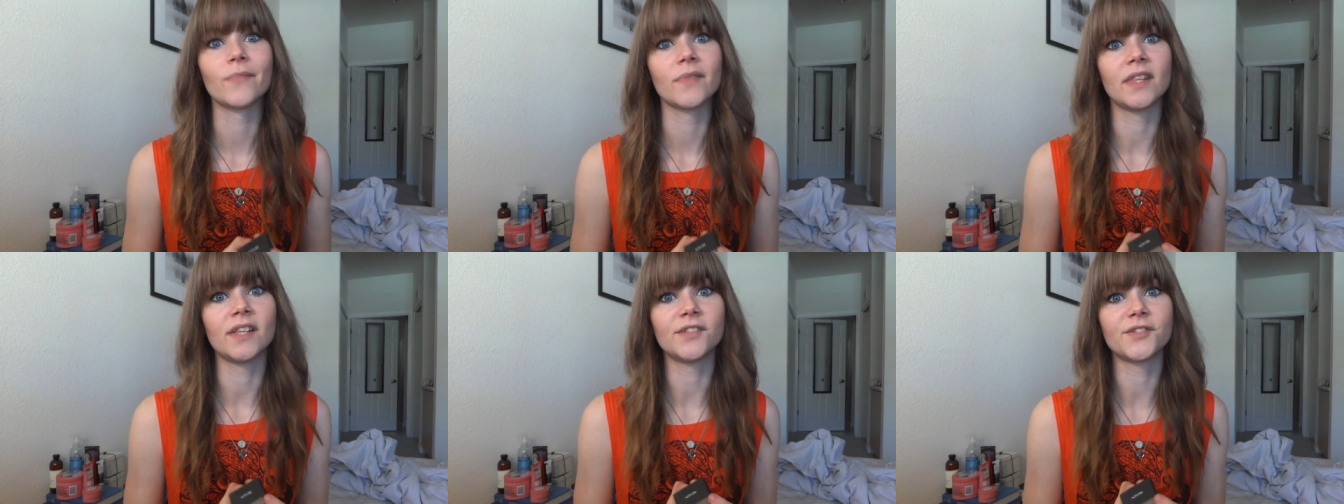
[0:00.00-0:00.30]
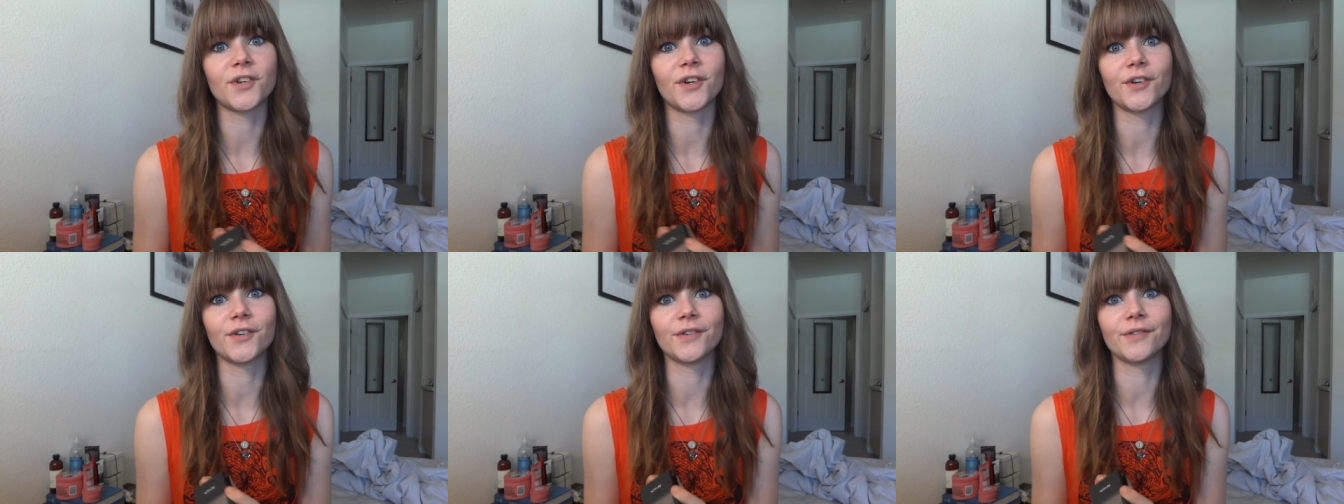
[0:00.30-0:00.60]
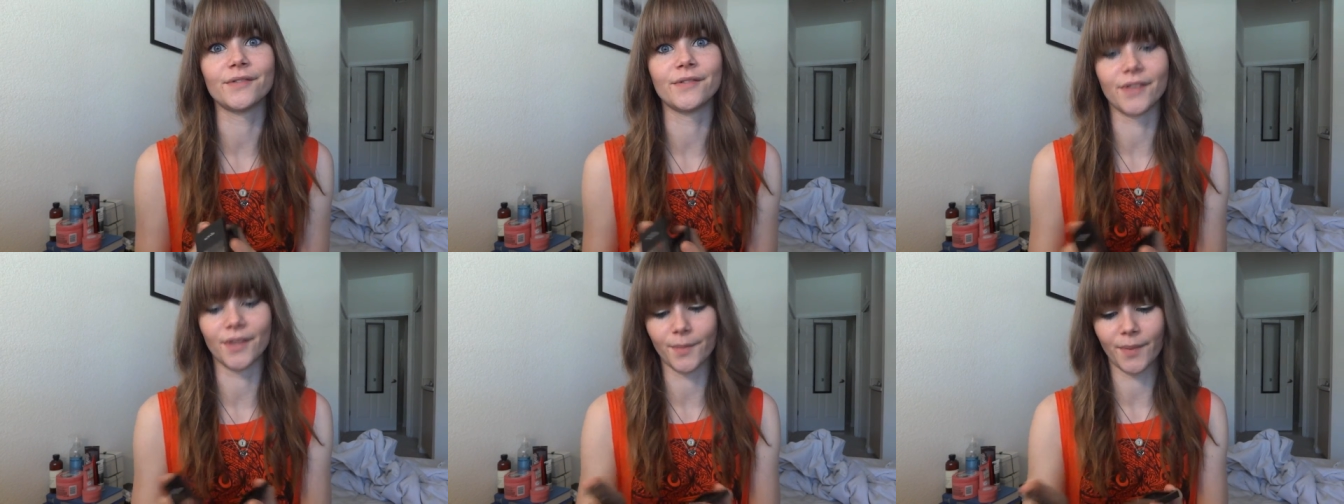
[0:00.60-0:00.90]
These
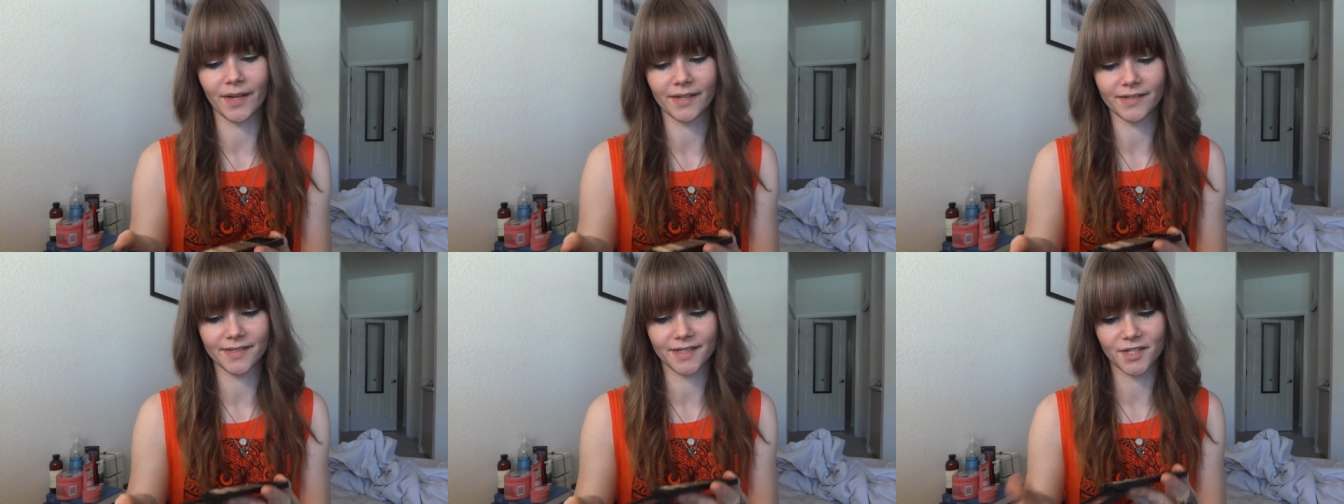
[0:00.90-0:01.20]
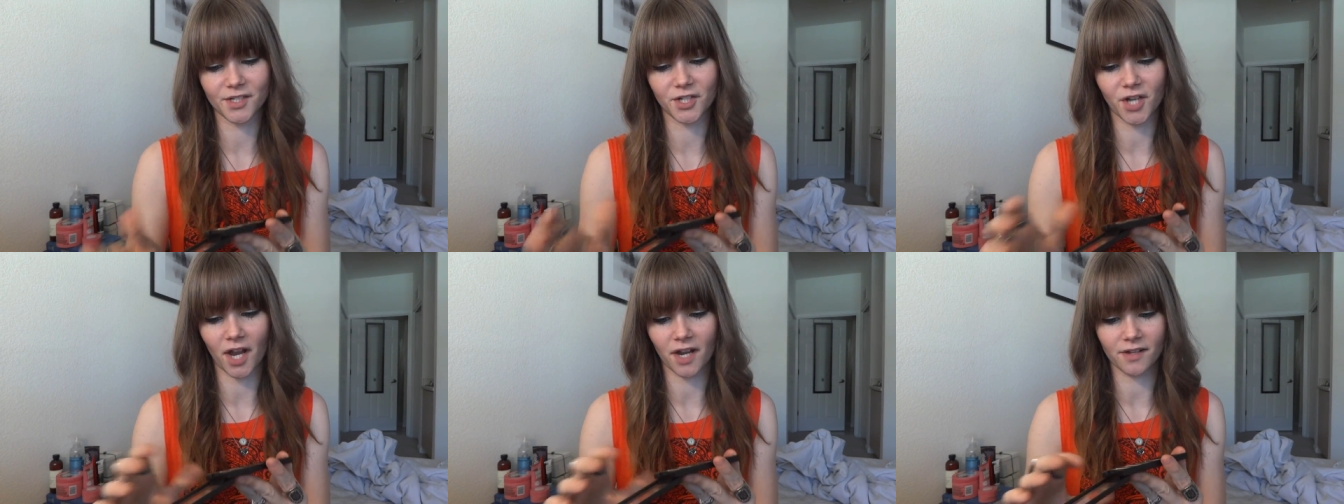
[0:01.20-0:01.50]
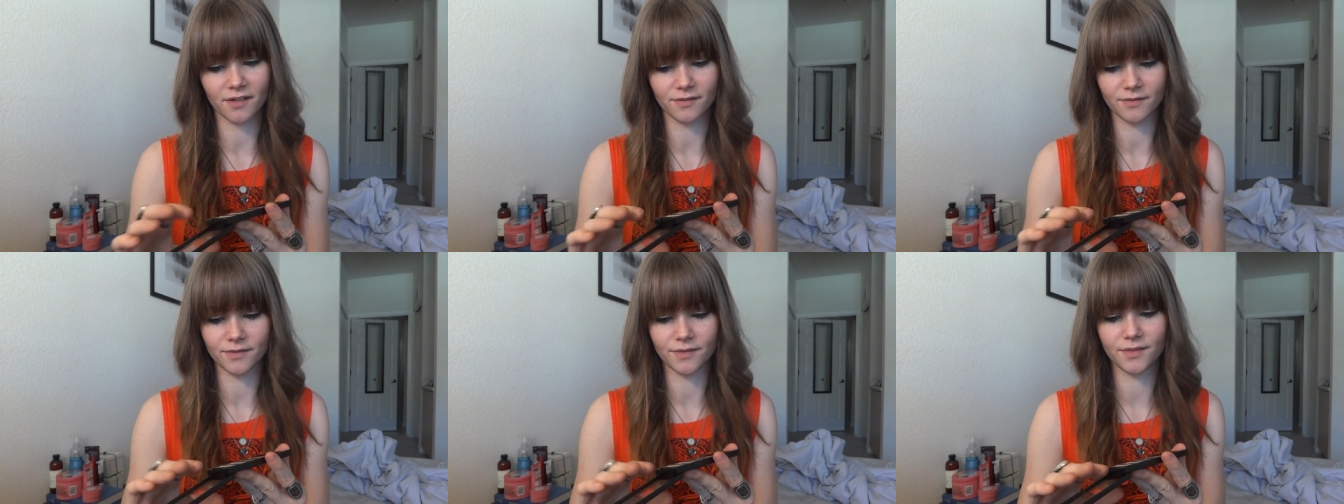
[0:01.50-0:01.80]
aren't the best
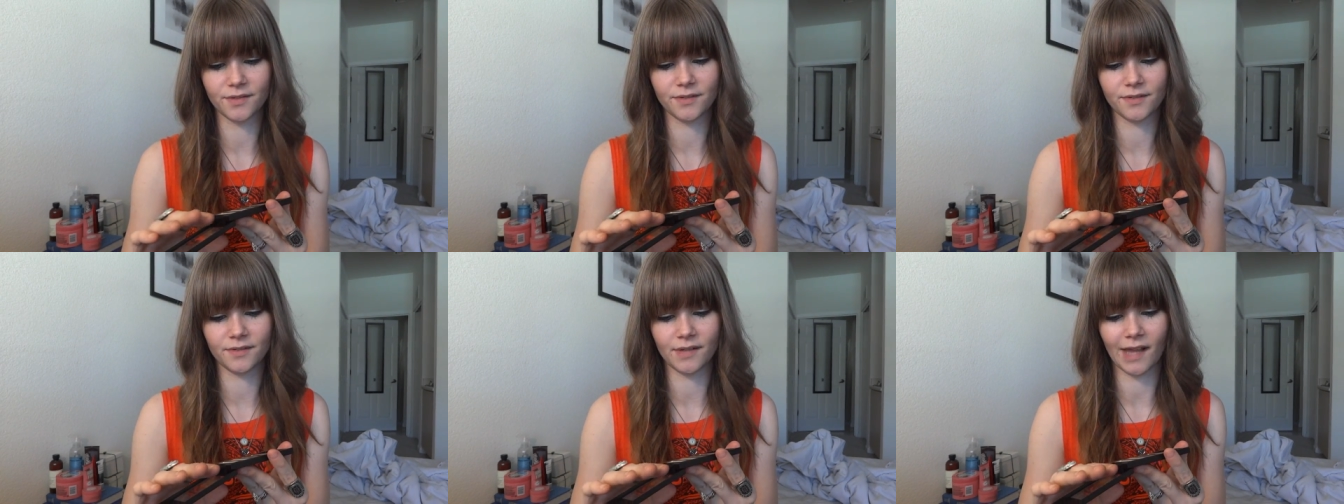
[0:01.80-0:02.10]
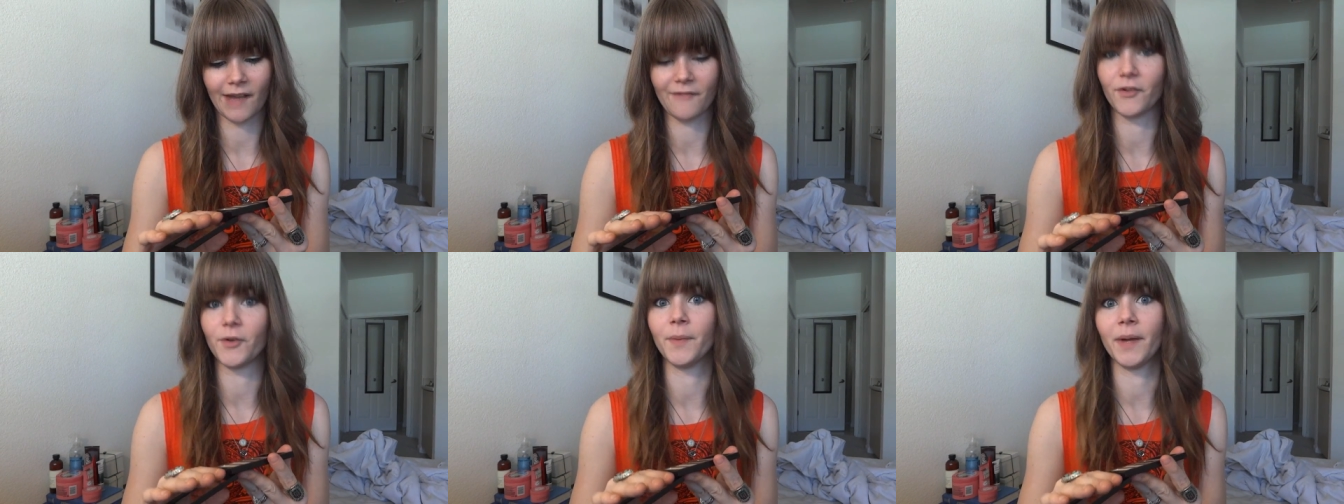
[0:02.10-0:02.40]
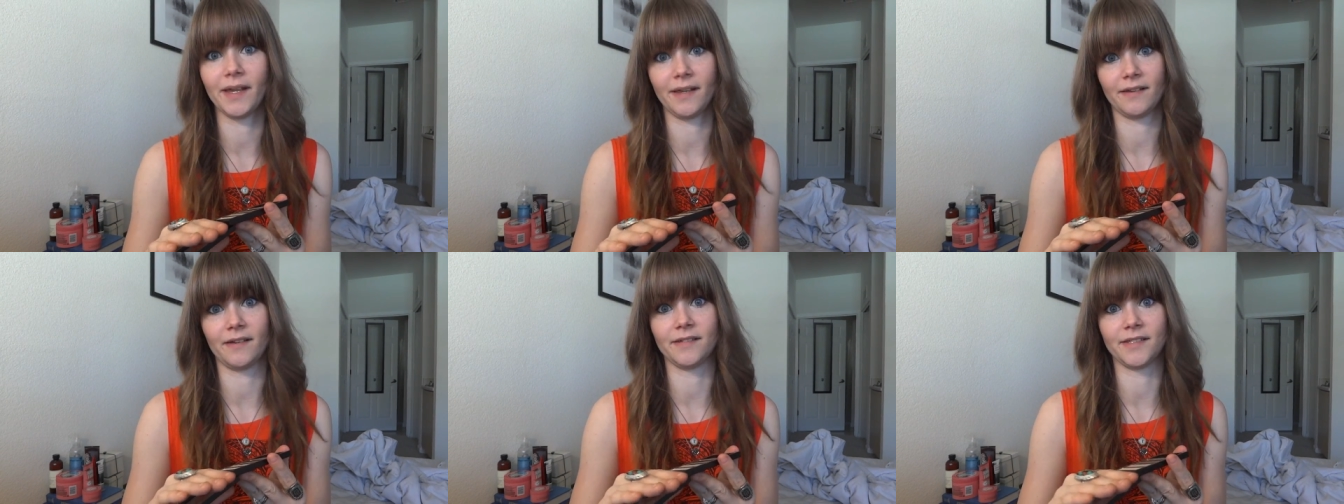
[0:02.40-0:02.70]
shadows ever
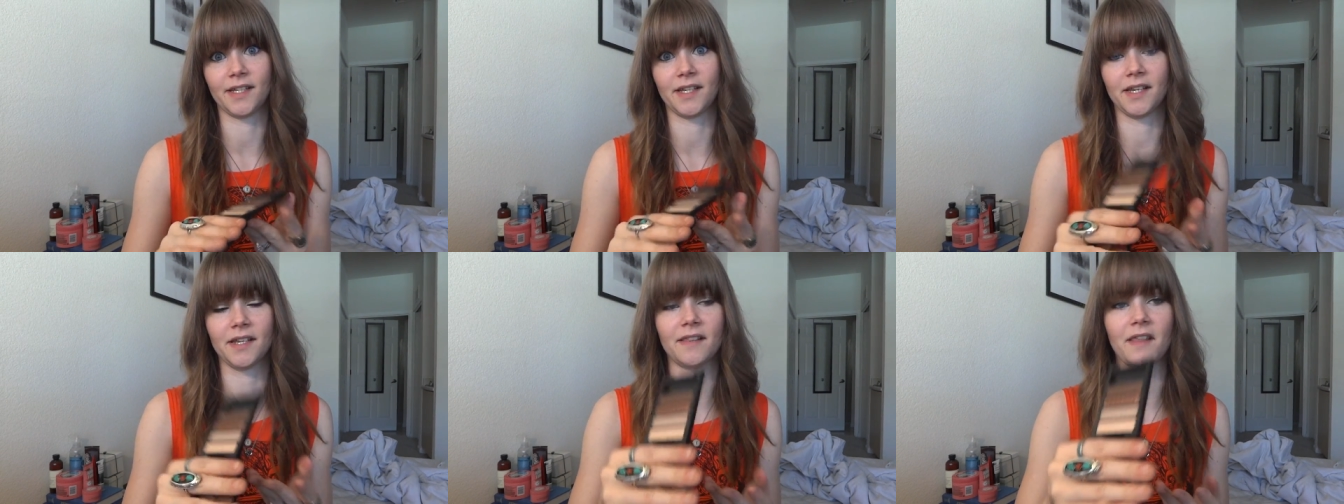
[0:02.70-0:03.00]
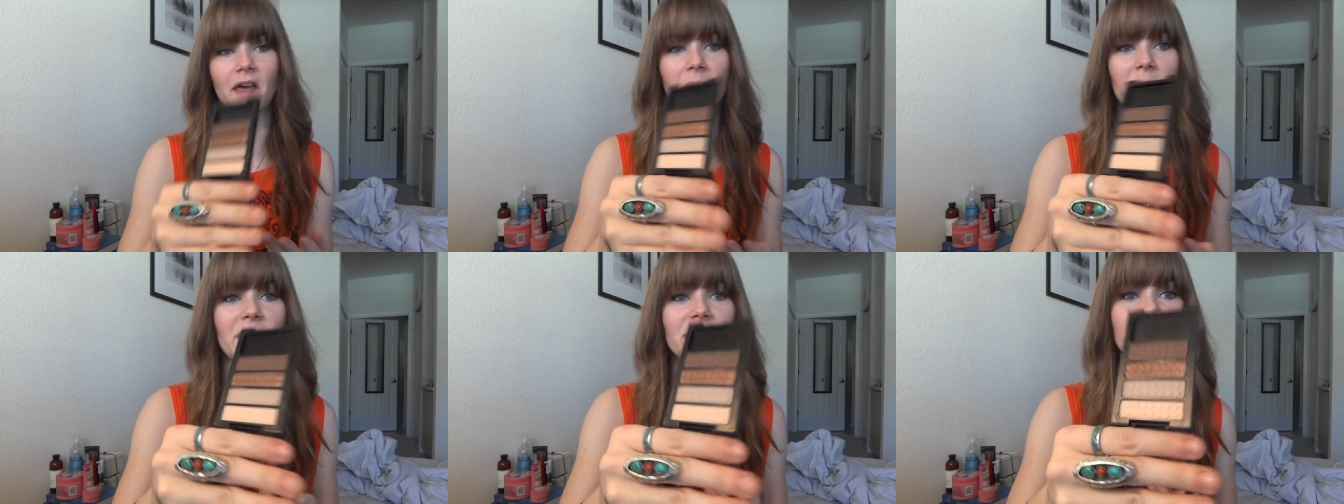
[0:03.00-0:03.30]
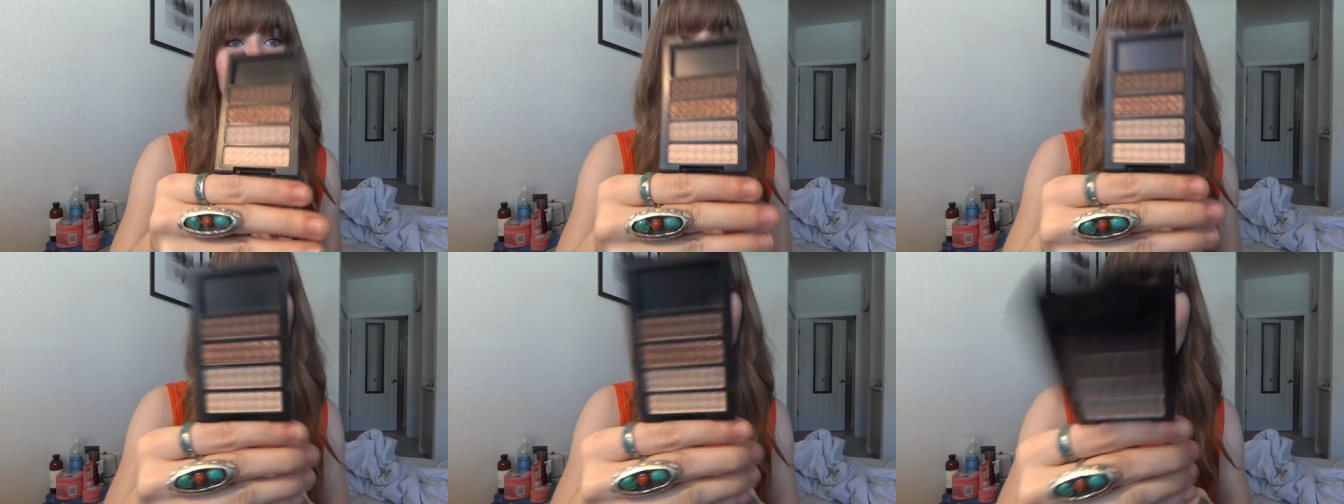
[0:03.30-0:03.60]
made, I'll tell you that
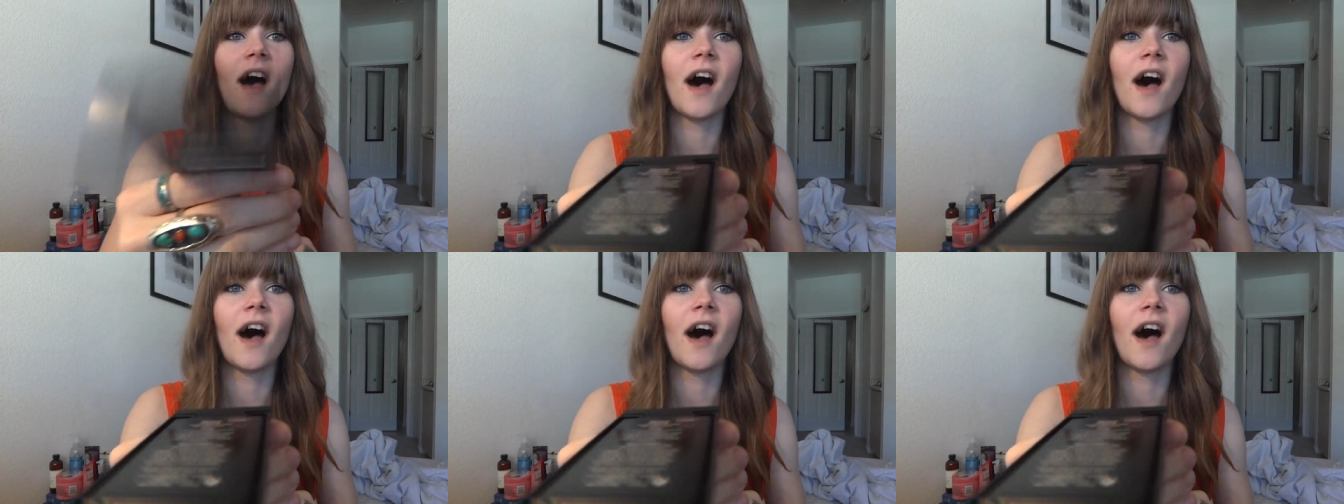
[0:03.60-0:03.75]
much.